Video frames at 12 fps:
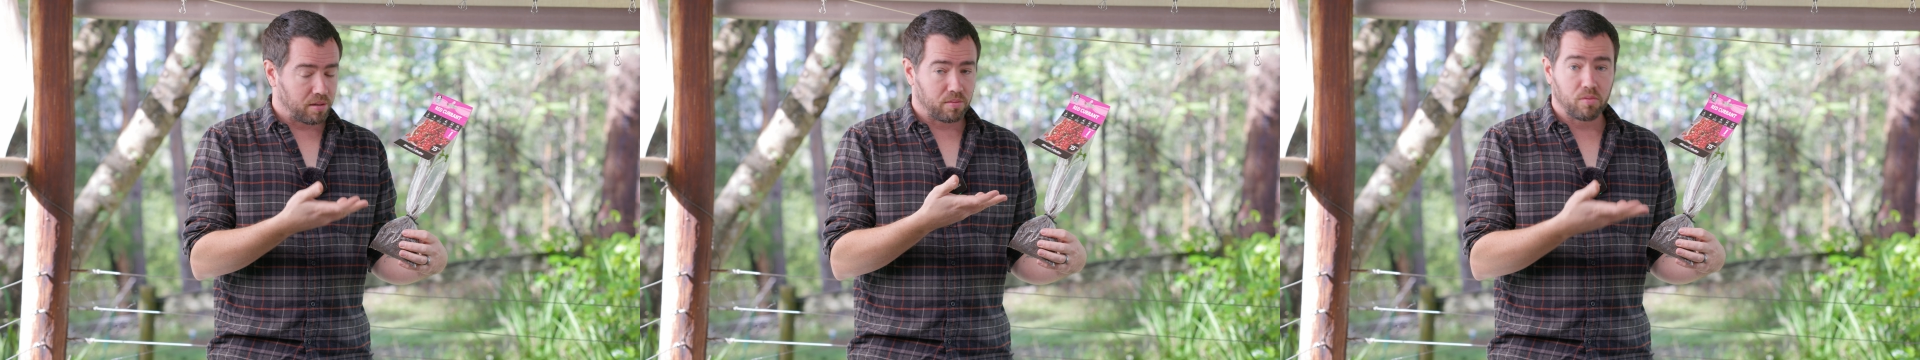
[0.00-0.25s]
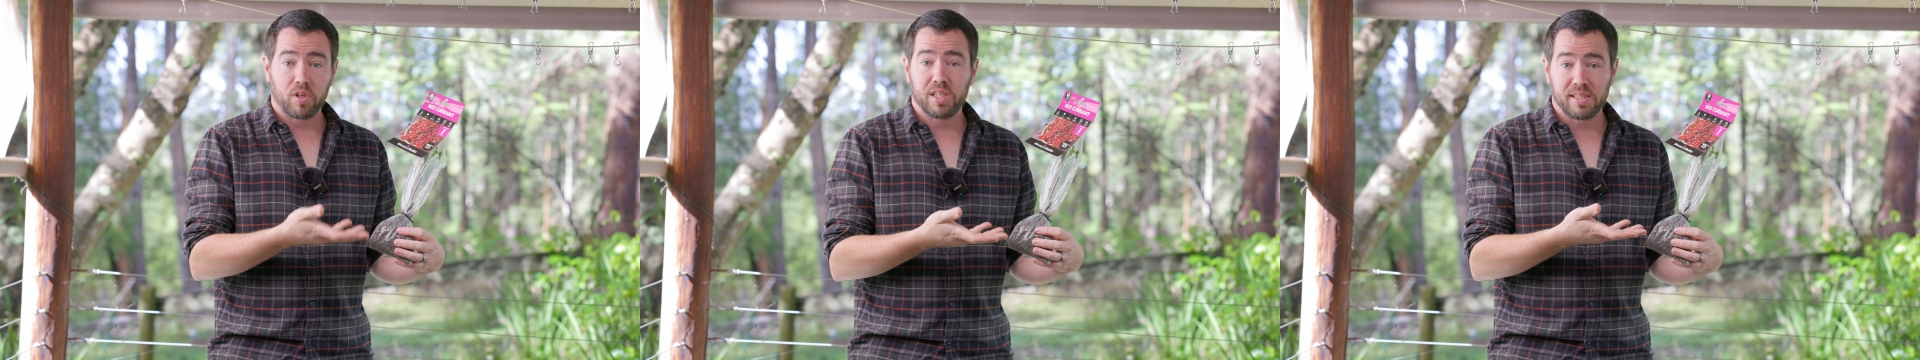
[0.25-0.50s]

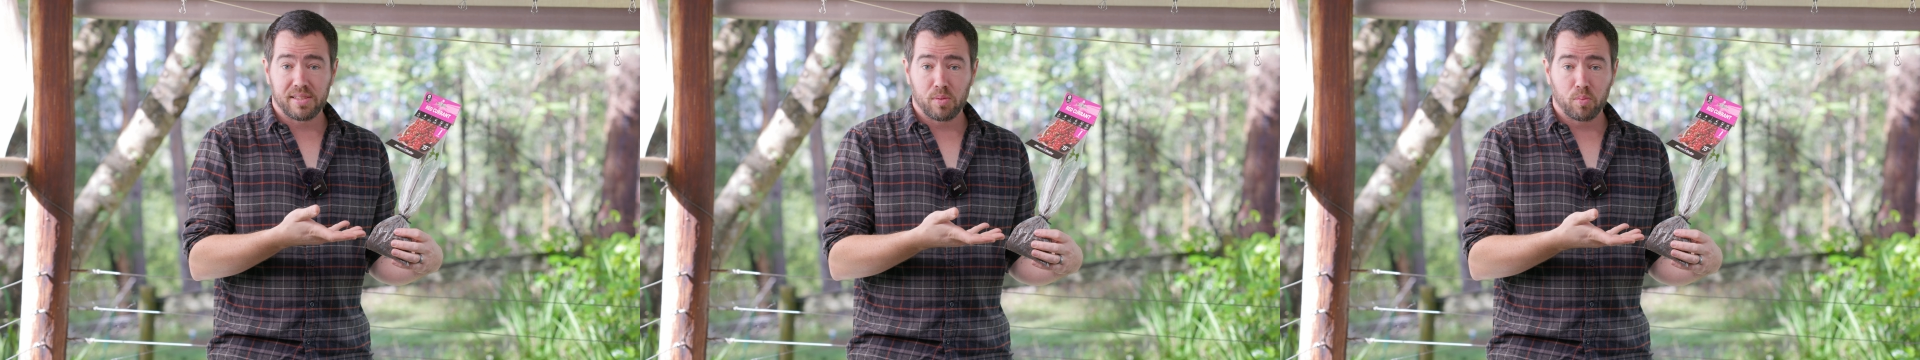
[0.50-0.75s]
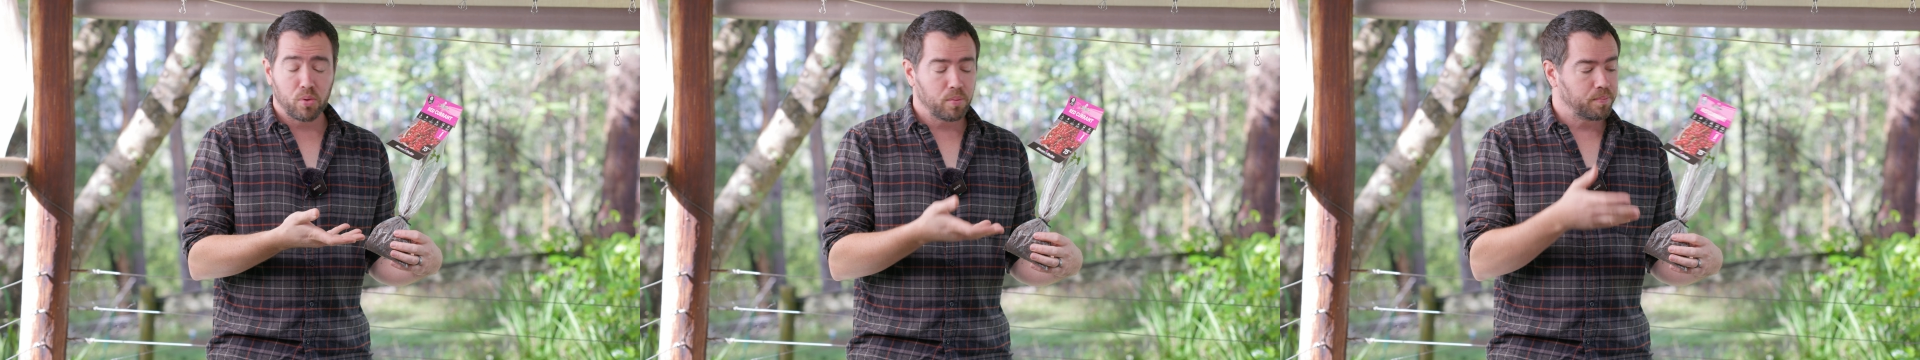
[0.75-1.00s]
Really
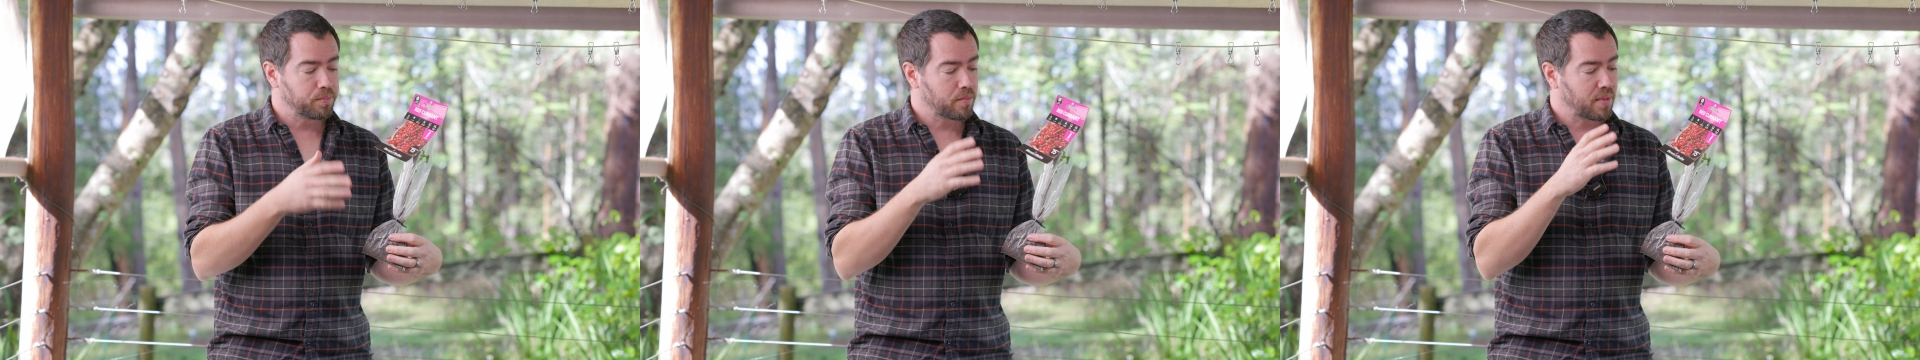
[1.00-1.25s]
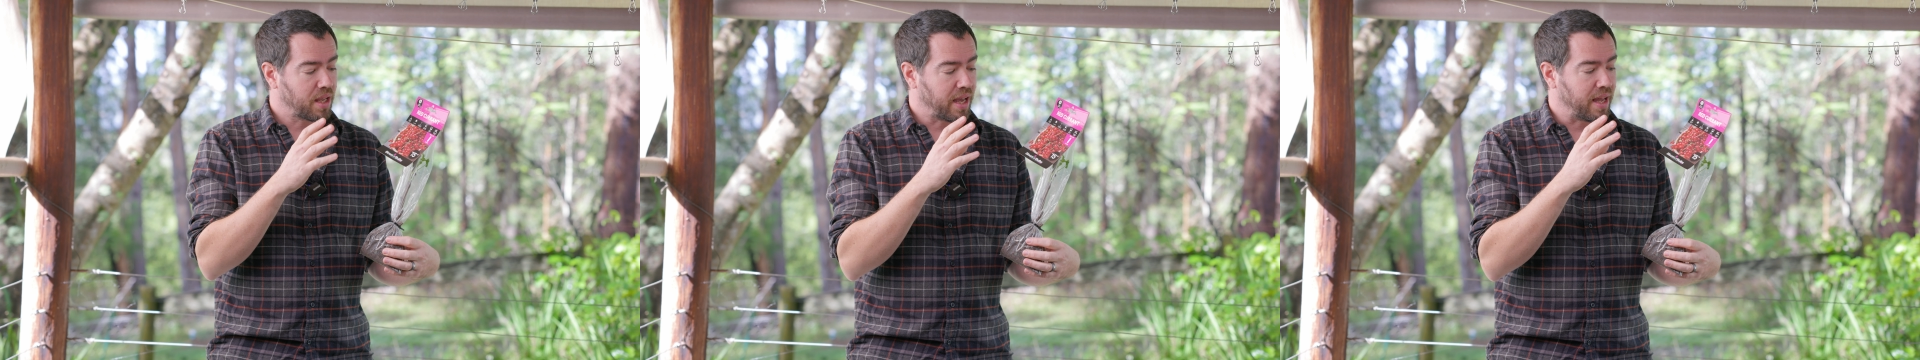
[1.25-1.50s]
simple,
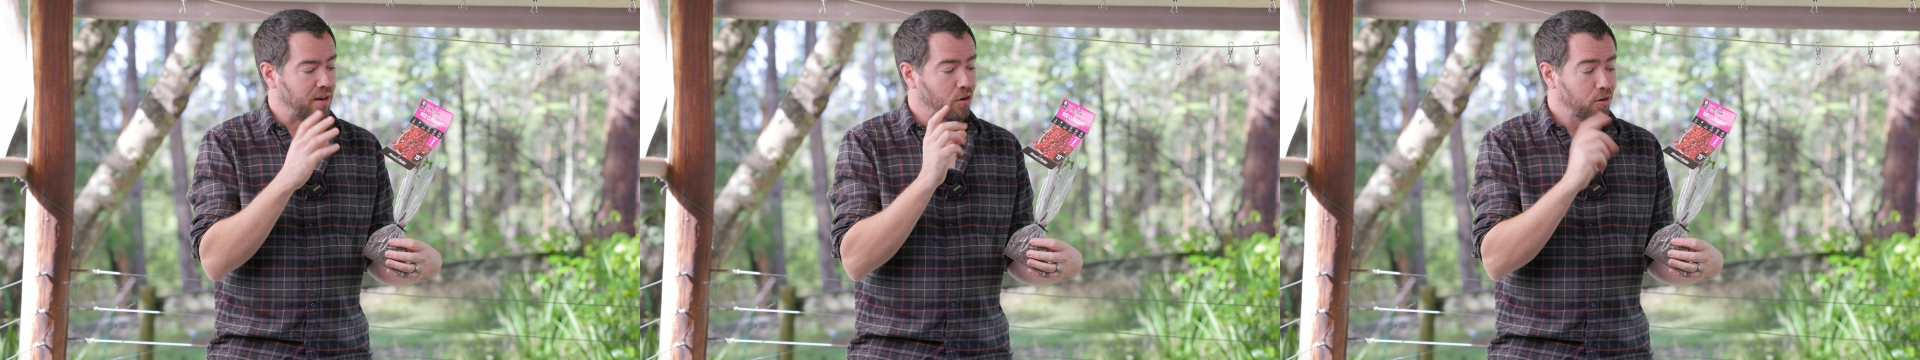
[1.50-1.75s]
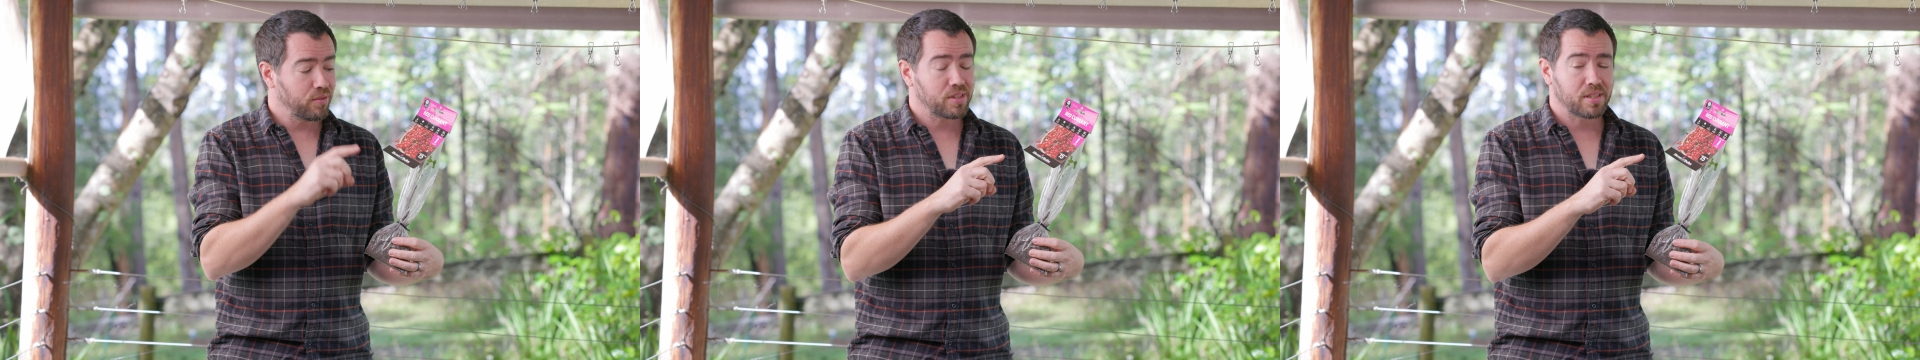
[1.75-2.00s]
and
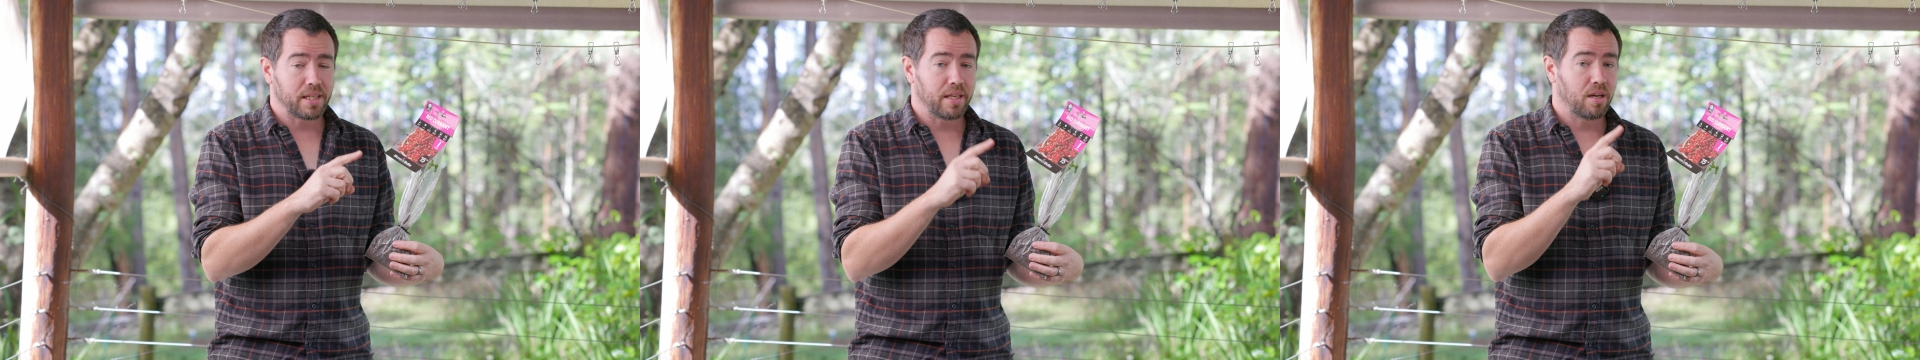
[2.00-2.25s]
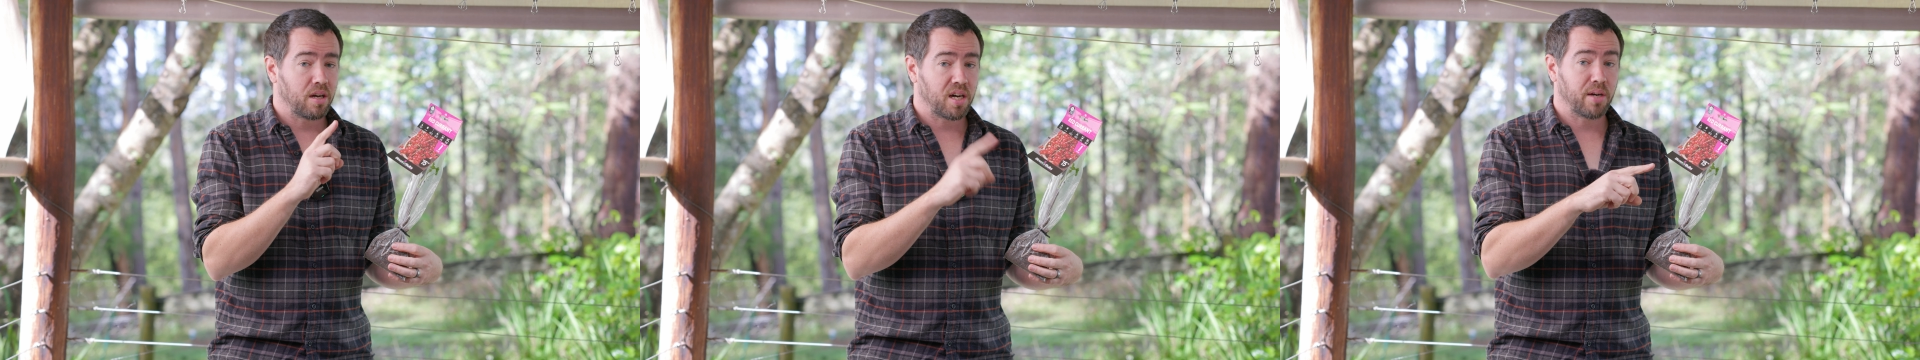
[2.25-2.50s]
obviously
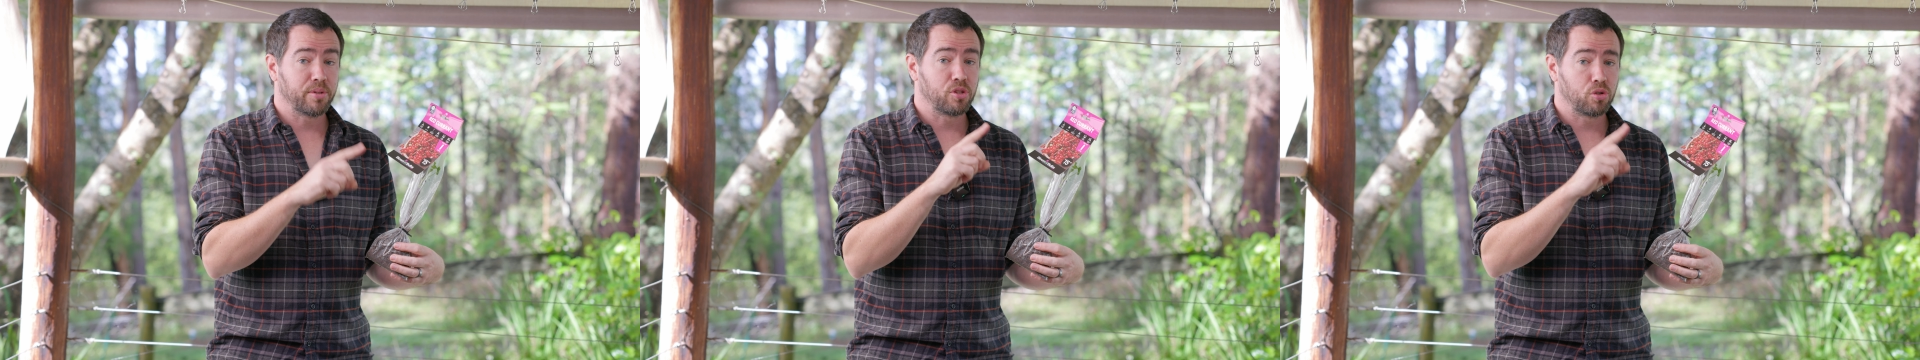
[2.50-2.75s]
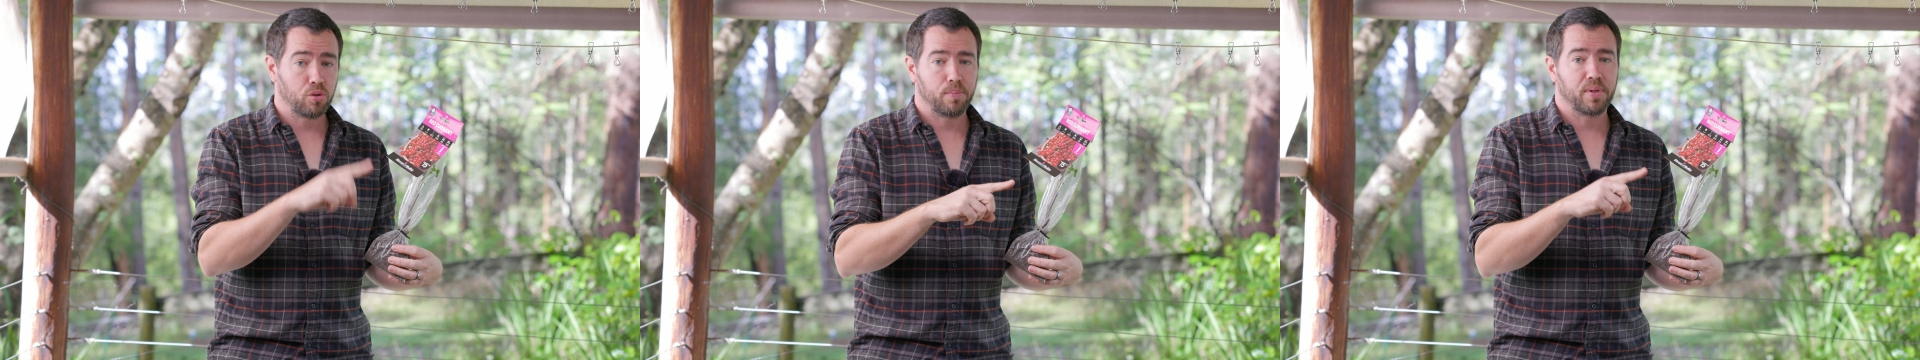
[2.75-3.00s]
I was
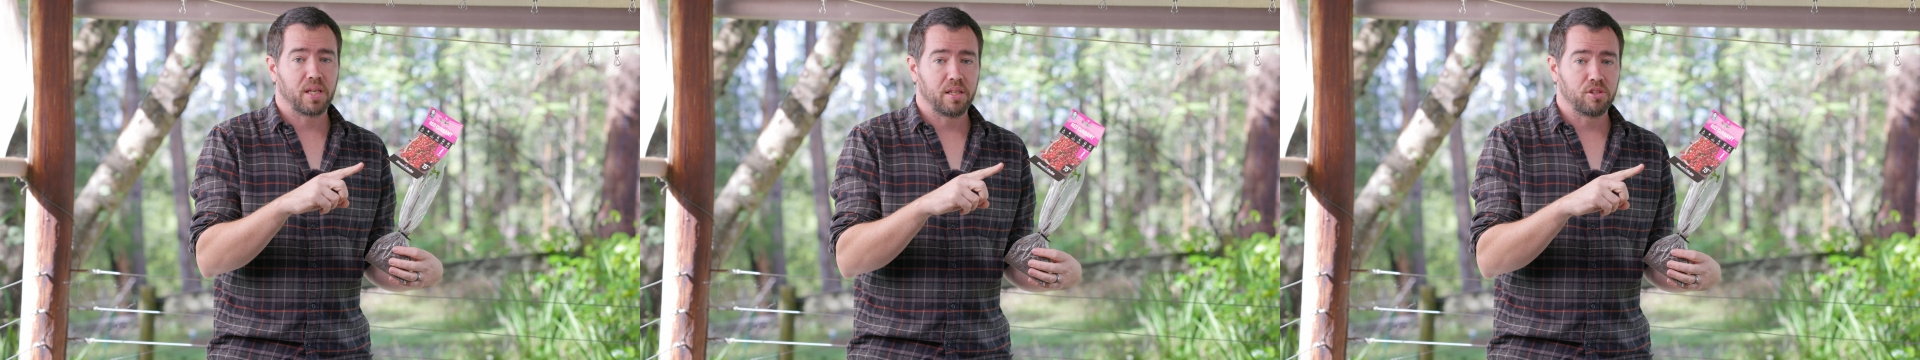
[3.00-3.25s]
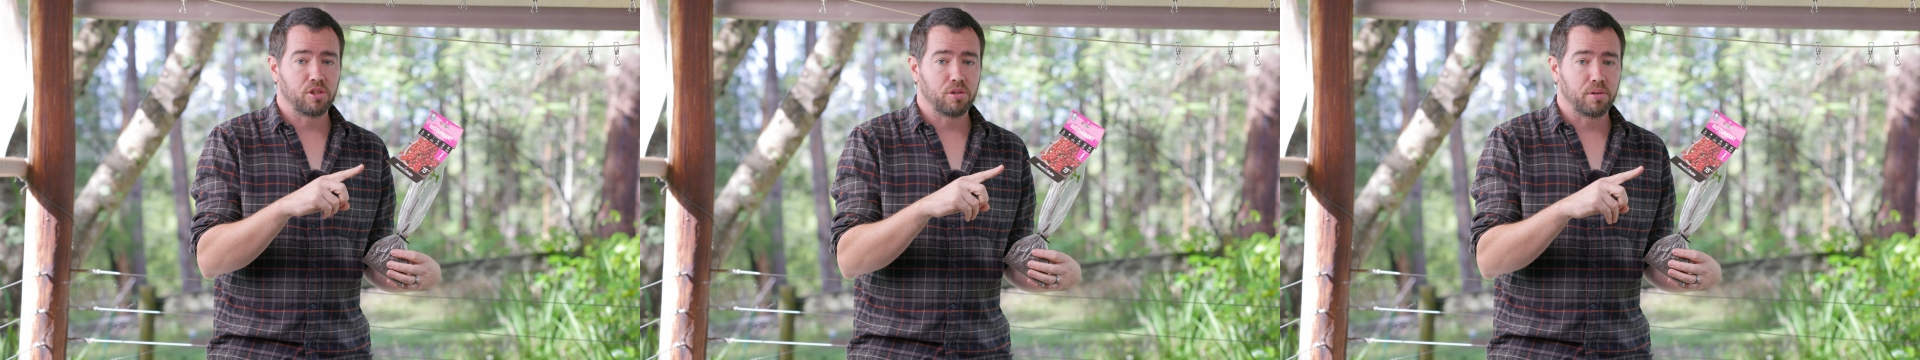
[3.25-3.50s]
super
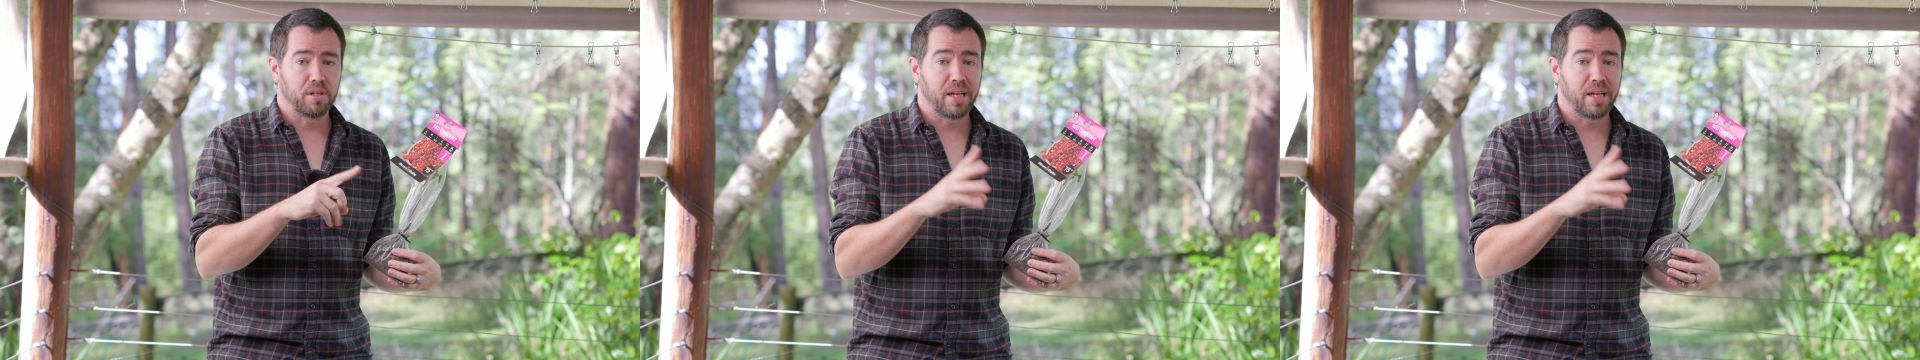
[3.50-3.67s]
keen to do it.